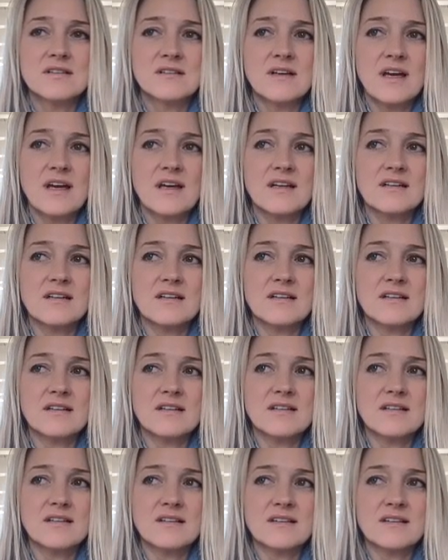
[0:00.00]
And
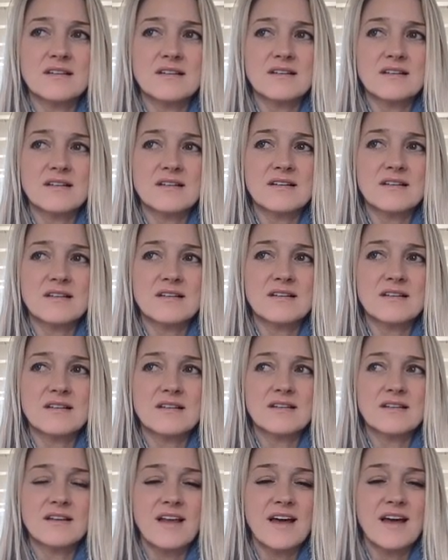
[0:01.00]

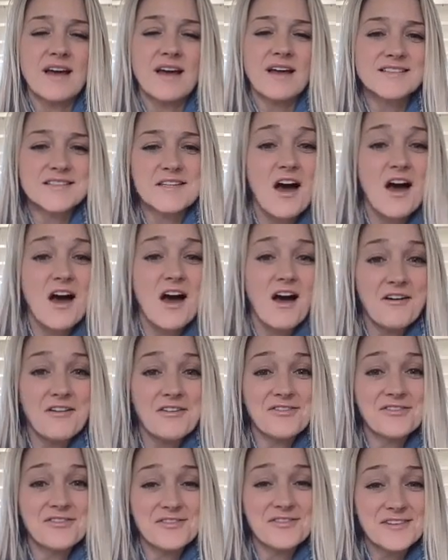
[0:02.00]
that is enough,
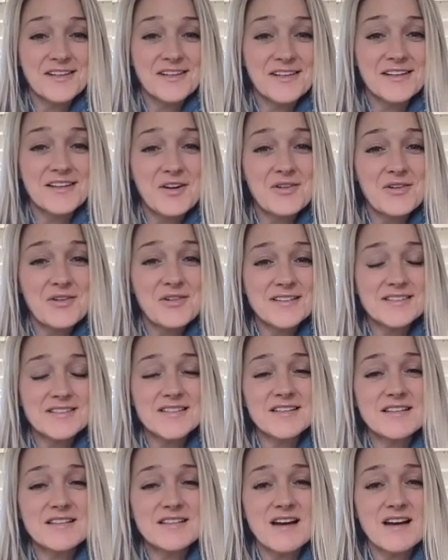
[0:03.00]
that is
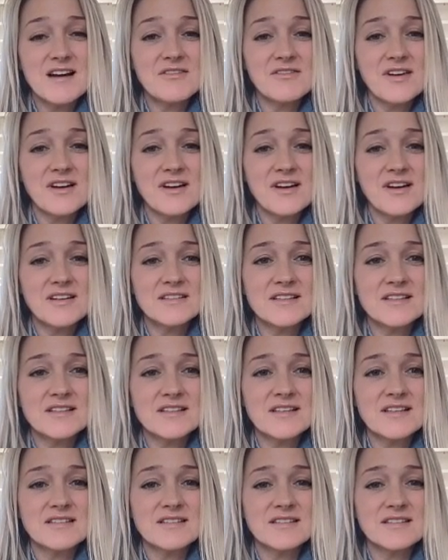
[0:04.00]
enough
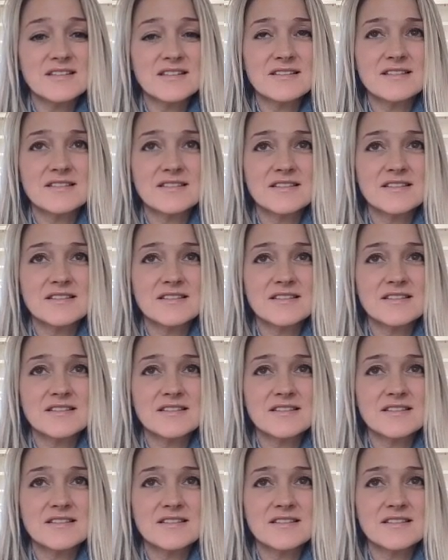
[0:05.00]
as